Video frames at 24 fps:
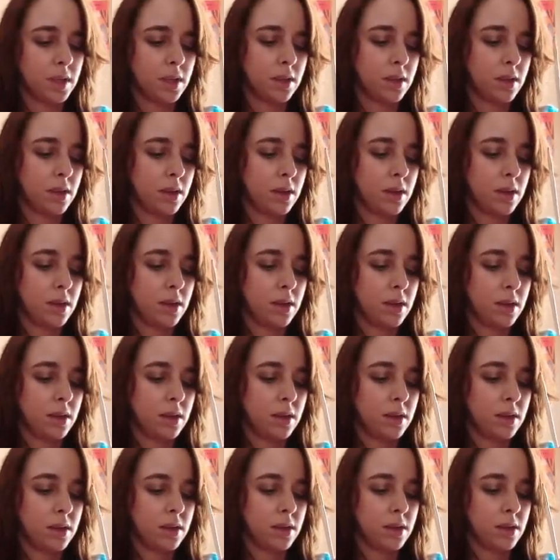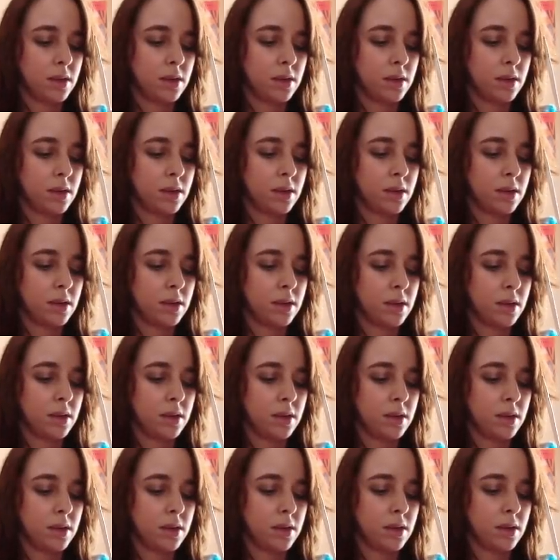
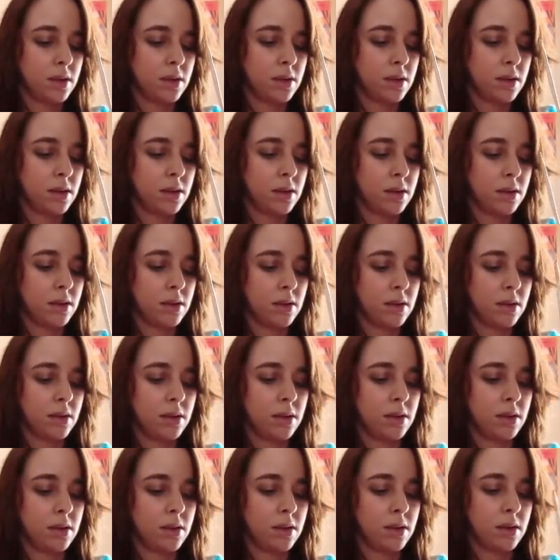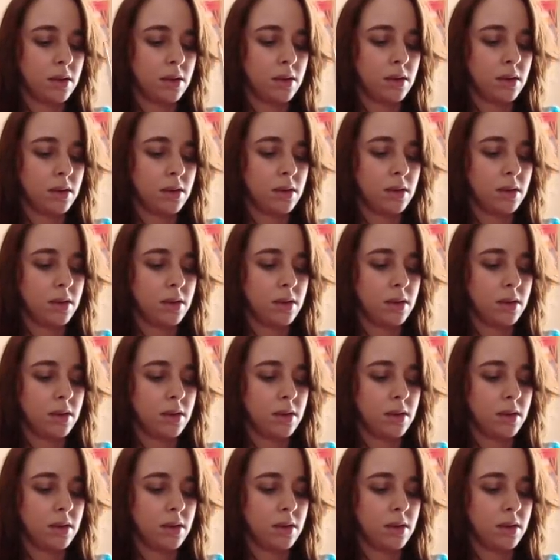No one is speaking in this clip.